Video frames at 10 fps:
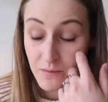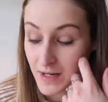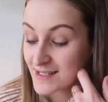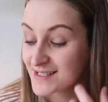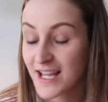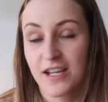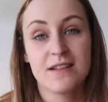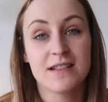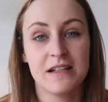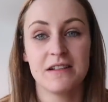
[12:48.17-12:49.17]
my
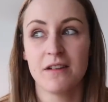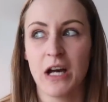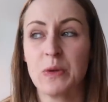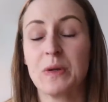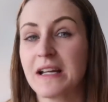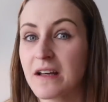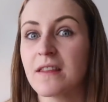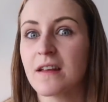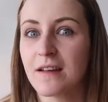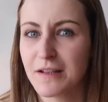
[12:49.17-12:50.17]
second and only
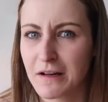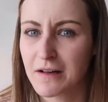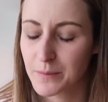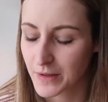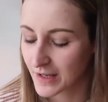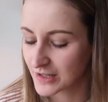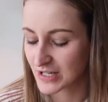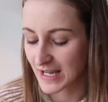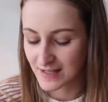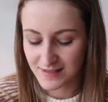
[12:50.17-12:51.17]
other yarn
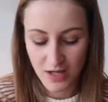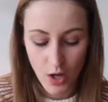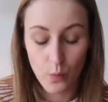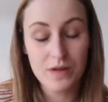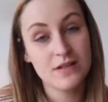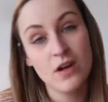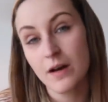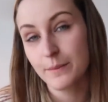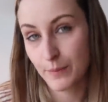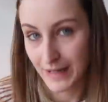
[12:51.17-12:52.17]
purchase was
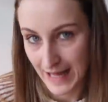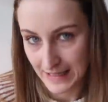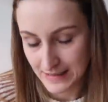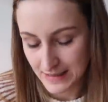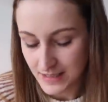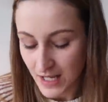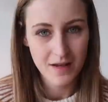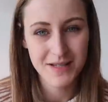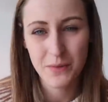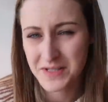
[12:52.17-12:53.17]
not planned.
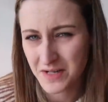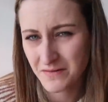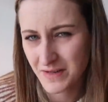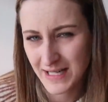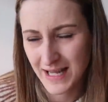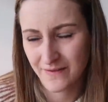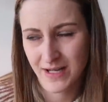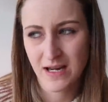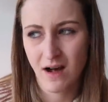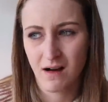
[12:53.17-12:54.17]
So I don't really have
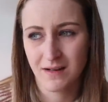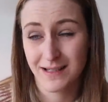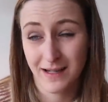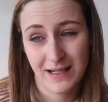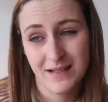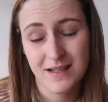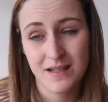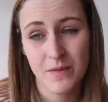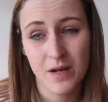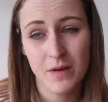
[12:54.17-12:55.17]
any yarn needs at
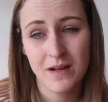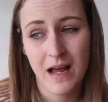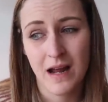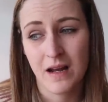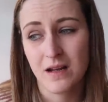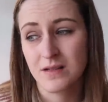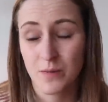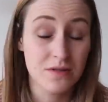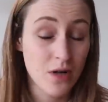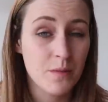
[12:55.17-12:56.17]
the moment. And I, so I
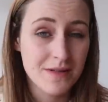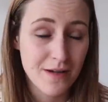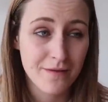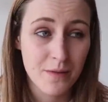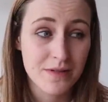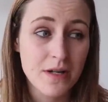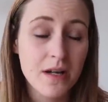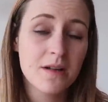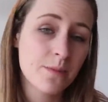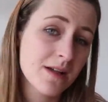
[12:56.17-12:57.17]
told myself I was only
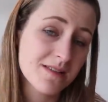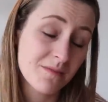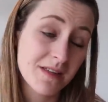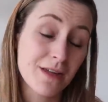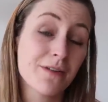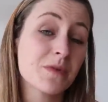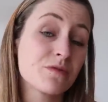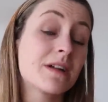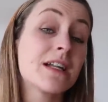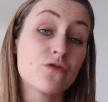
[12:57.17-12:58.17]
going to buy something if I was
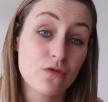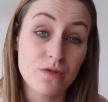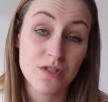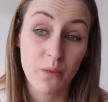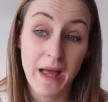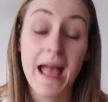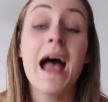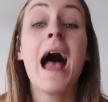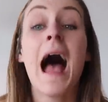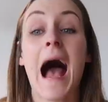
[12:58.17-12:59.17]
really drawn to it
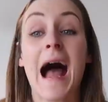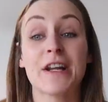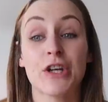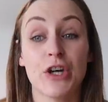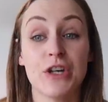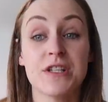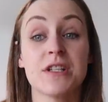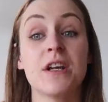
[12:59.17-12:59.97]
and could